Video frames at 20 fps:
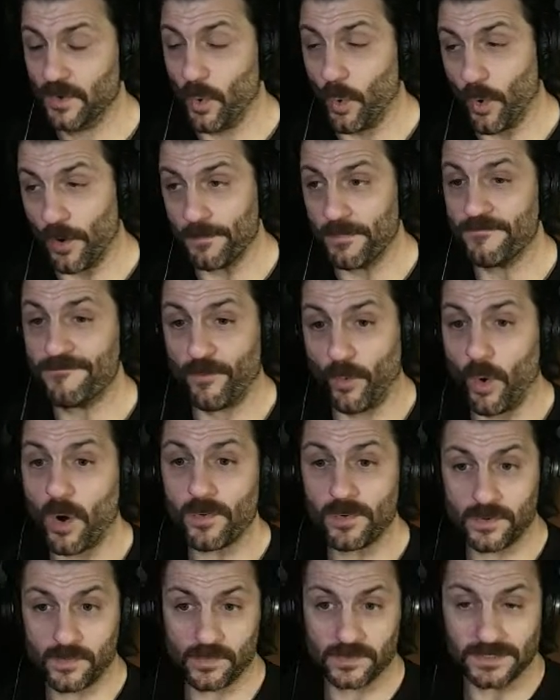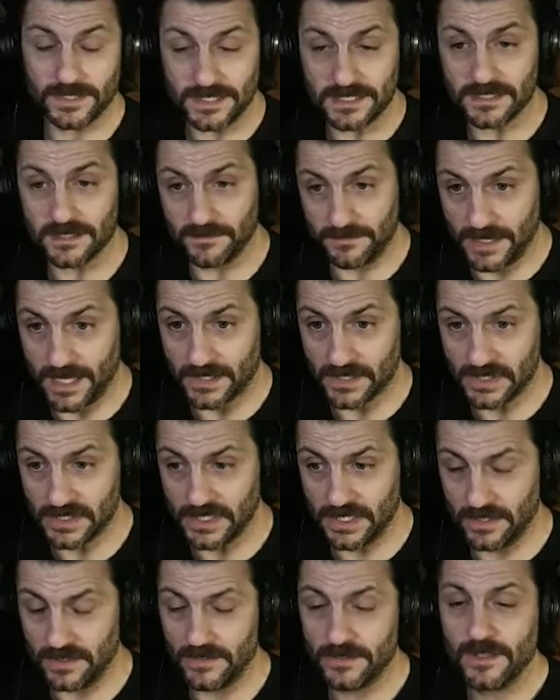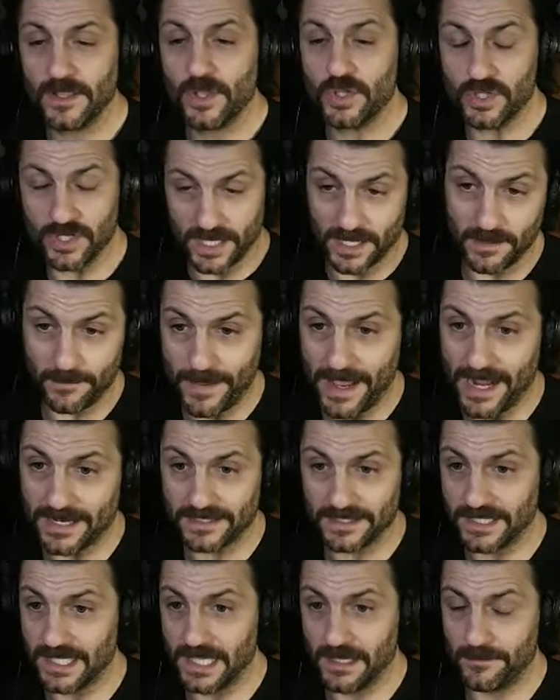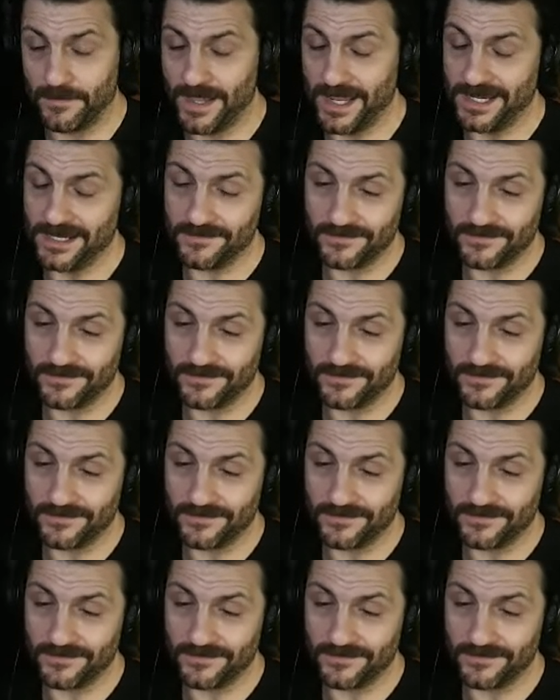or before we release them next year, you got to back the campaign.